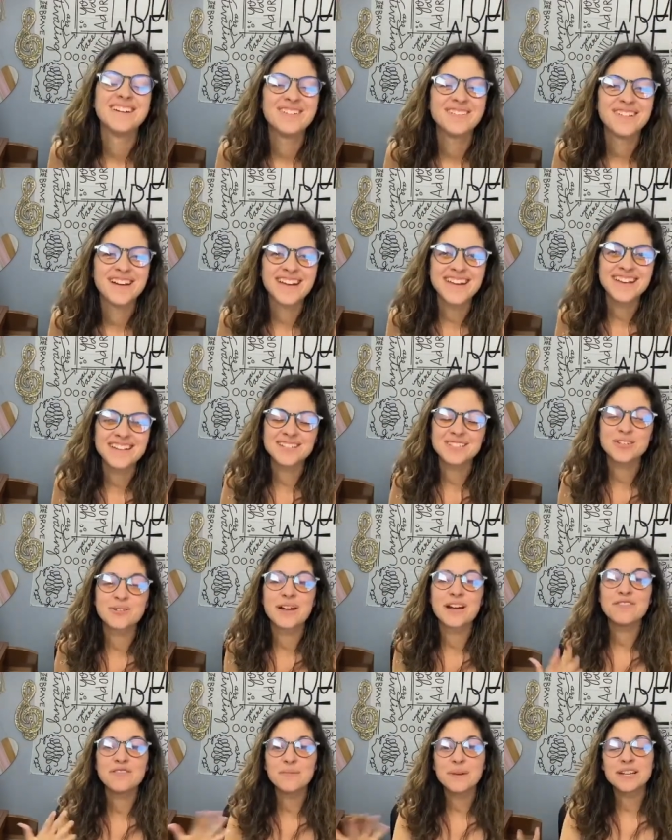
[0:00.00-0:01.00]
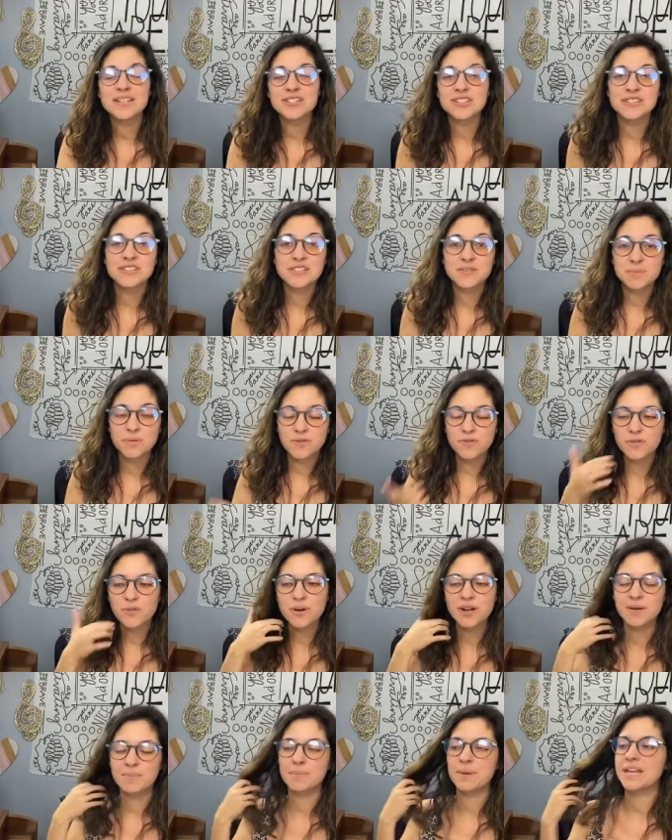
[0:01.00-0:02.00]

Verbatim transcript: right? So I've mentioned this before.